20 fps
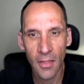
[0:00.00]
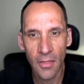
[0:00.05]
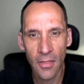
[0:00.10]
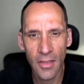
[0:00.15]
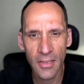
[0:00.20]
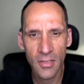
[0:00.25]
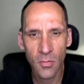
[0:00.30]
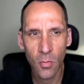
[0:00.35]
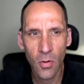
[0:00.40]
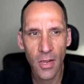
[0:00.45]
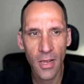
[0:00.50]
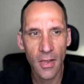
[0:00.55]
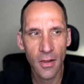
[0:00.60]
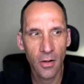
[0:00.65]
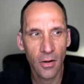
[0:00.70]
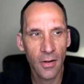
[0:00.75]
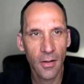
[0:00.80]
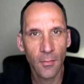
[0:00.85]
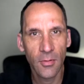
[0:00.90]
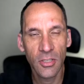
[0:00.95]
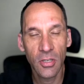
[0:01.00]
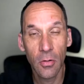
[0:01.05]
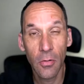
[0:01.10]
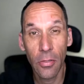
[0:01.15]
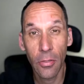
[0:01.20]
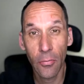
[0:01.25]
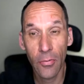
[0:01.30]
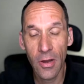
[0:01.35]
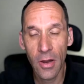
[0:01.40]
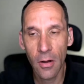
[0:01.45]
This week on episode
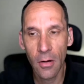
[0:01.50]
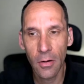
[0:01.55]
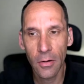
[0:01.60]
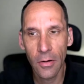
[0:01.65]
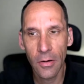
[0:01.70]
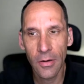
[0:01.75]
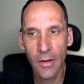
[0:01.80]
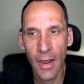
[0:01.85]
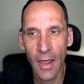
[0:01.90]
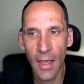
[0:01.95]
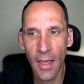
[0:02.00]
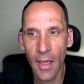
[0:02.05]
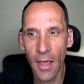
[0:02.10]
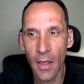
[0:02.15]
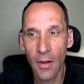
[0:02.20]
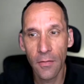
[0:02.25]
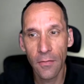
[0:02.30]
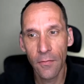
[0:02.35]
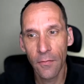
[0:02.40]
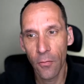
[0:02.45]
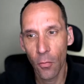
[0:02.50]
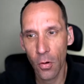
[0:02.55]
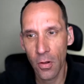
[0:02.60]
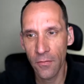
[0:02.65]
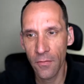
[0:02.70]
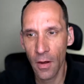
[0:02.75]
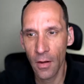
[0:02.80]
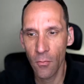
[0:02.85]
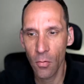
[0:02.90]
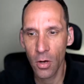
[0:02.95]

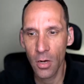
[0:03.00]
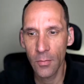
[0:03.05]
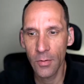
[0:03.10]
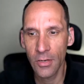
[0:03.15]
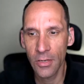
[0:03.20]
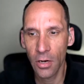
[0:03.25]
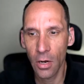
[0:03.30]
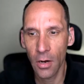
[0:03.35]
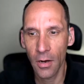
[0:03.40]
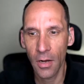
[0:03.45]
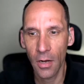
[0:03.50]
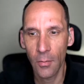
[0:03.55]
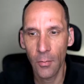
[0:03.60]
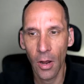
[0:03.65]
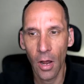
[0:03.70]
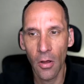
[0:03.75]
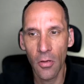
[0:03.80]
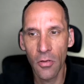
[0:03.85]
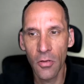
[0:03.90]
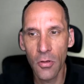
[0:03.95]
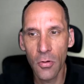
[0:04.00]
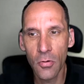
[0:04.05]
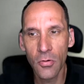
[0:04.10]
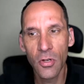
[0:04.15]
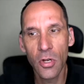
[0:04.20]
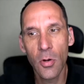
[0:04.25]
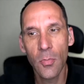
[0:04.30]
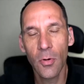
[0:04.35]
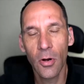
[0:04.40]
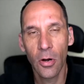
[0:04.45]
345, we're going to be talking about
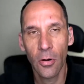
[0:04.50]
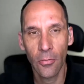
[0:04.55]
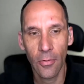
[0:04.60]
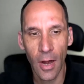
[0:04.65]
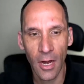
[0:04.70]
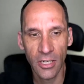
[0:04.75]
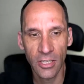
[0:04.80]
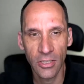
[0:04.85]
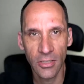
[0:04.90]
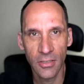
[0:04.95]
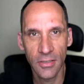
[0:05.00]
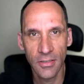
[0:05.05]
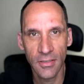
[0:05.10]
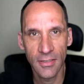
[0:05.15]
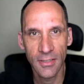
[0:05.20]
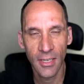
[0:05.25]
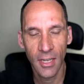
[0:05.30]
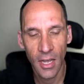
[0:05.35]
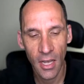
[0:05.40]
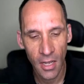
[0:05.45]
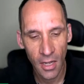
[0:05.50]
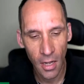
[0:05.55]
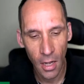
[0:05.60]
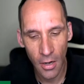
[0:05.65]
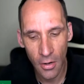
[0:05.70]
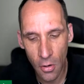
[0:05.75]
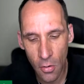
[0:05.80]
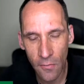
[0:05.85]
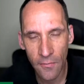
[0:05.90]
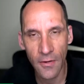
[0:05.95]
YouTube corrections, a
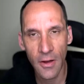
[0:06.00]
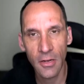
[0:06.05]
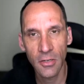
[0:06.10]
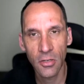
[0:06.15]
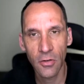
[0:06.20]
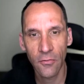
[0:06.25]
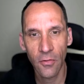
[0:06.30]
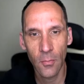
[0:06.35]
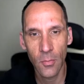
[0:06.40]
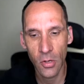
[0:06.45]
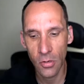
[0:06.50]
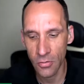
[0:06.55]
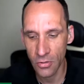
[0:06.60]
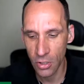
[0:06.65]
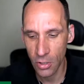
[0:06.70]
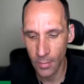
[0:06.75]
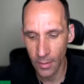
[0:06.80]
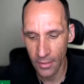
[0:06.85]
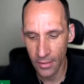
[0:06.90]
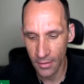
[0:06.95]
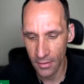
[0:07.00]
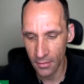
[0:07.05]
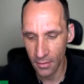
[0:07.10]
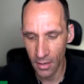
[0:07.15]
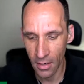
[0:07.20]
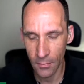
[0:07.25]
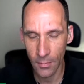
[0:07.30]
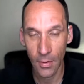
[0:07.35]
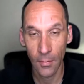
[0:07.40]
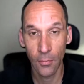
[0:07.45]
new feature from YouTube. I think a
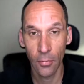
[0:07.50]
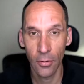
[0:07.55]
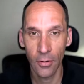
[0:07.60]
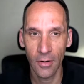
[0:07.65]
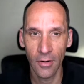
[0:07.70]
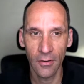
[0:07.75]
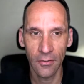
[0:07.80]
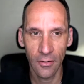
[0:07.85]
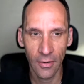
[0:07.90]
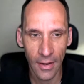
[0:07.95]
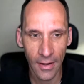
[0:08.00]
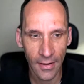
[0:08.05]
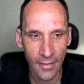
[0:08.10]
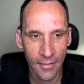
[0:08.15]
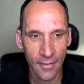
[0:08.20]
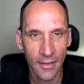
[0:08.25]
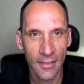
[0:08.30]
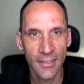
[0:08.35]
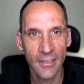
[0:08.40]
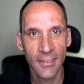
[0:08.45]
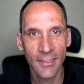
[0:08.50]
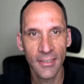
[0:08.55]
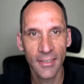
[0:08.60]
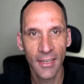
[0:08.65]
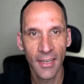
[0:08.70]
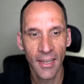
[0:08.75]
lot of people are going to like this.